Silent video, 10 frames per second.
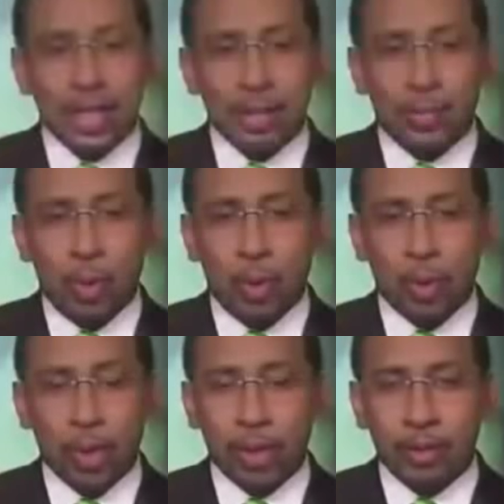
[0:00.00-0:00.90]
than just
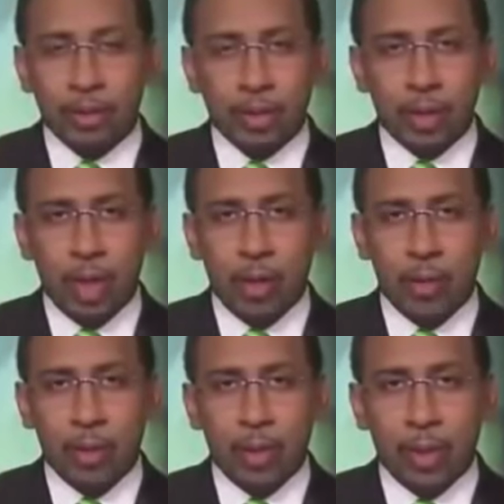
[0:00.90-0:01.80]
pouring, you
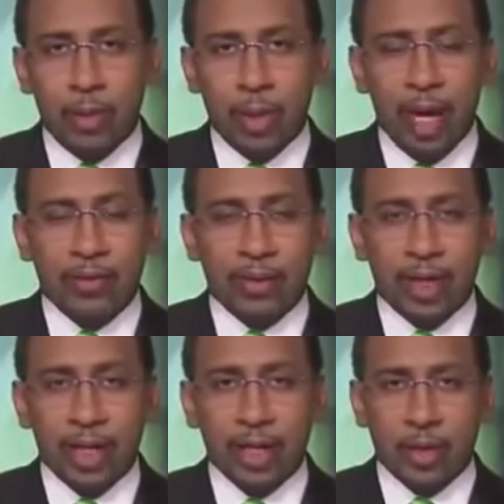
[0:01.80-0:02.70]
know, wh whatever
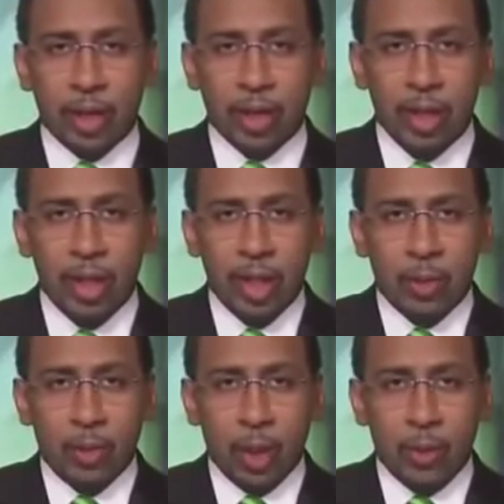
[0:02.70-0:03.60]
it is on
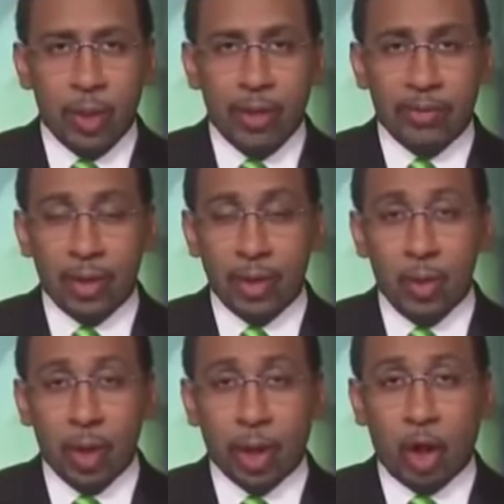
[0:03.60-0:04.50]
what, whatever
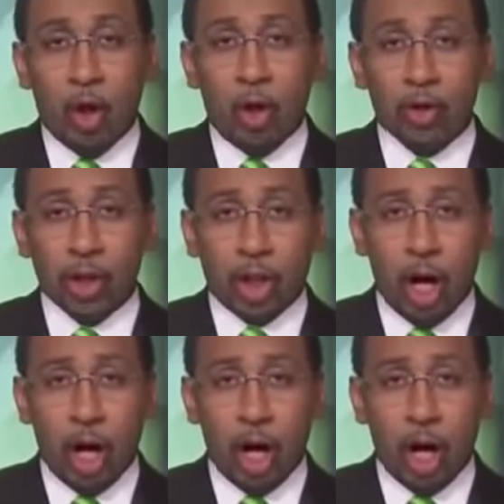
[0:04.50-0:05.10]
you want to call